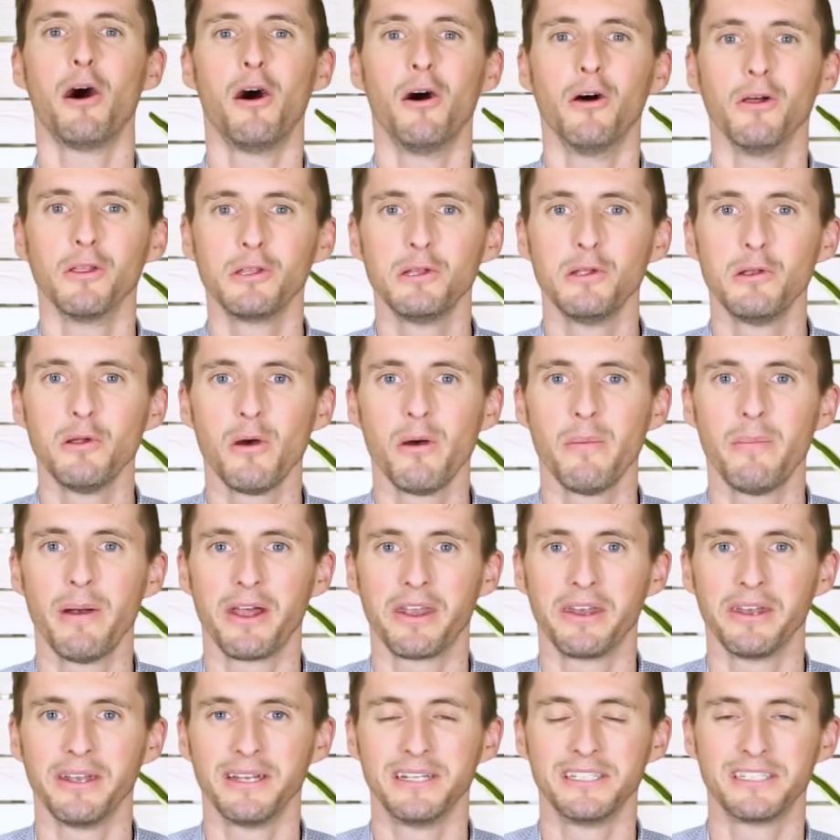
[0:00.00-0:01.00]
all you know
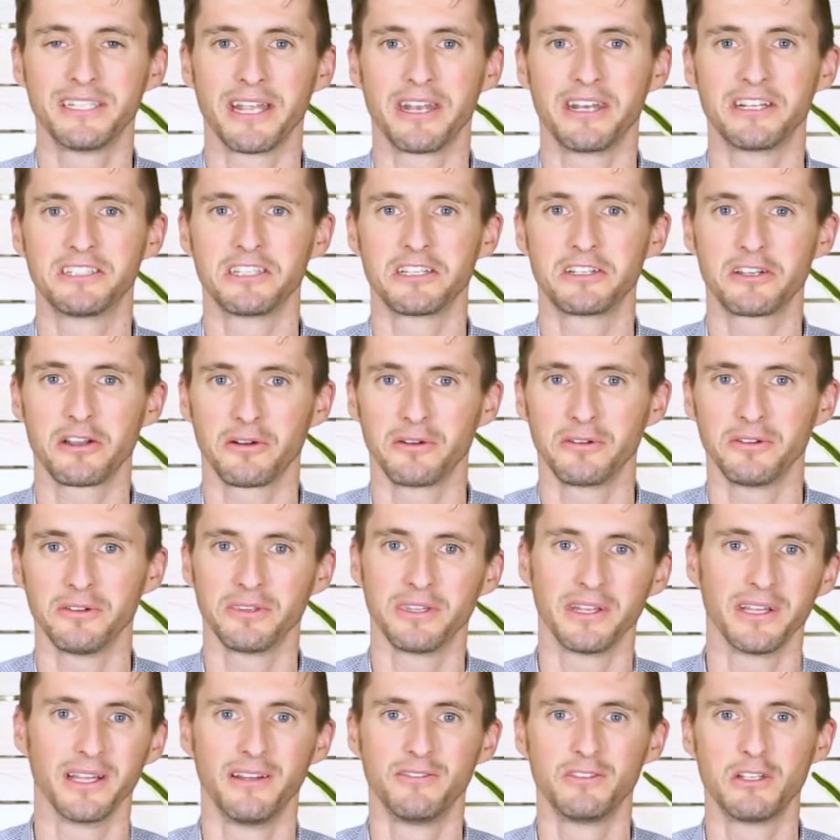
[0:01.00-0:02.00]
about it is that it's a turtle
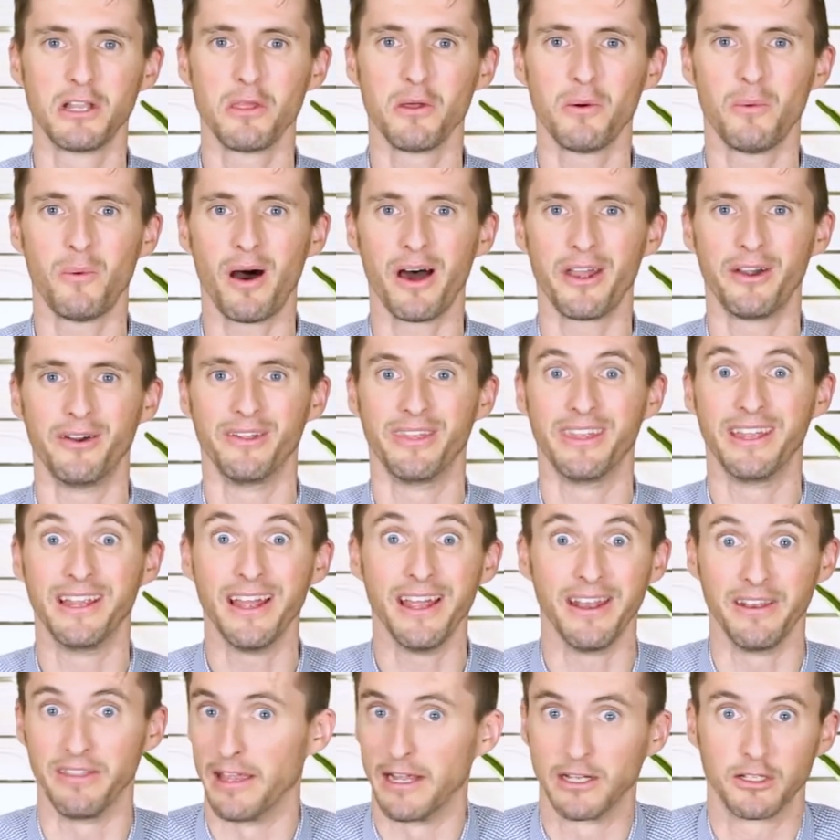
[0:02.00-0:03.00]
that lives in the water at
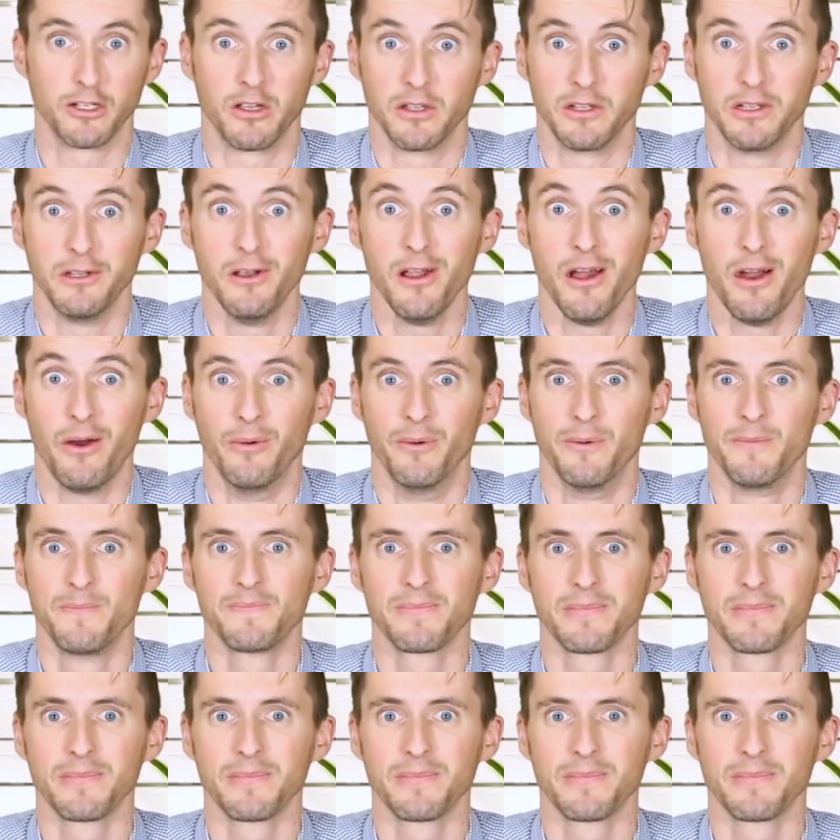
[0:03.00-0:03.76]
the end. That's all you know.